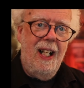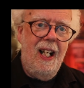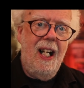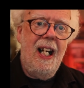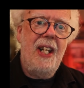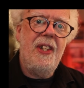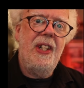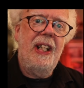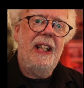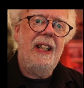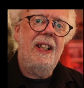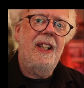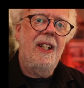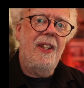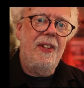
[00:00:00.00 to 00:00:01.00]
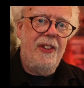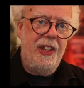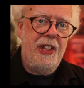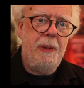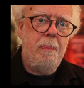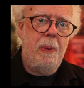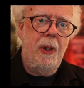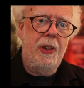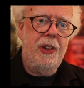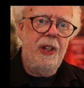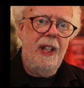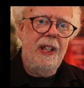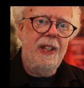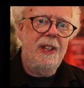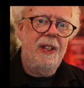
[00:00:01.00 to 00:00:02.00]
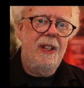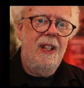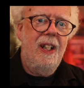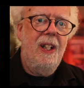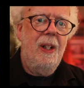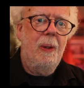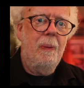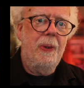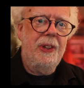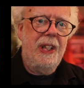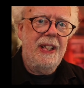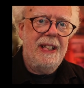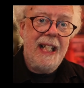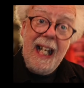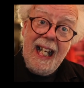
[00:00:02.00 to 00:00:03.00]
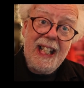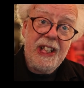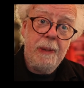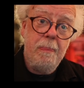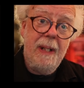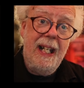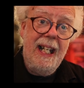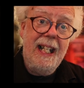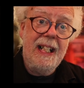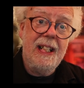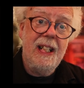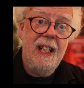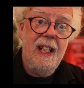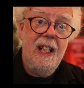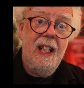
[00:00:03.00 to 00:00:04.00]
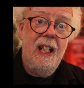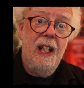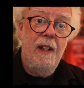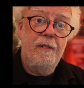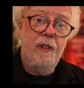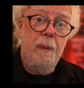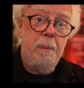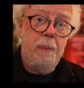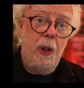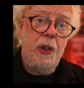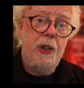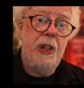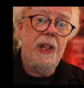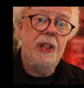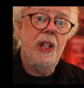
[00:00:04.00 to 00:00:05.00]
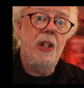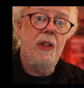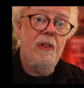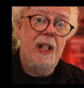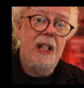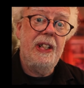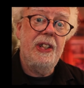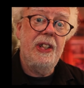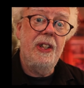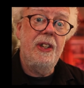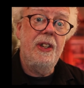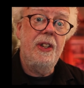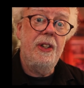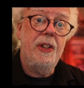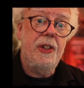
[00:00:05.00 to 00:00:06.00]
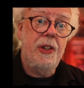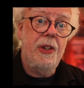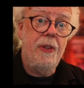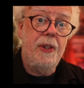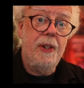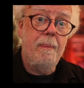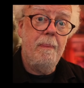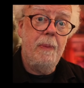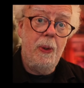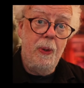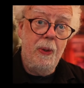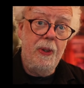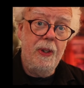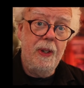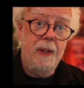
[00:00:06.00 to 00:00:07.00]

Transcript: I think this project was a testbed for Project Horizon to the Moon.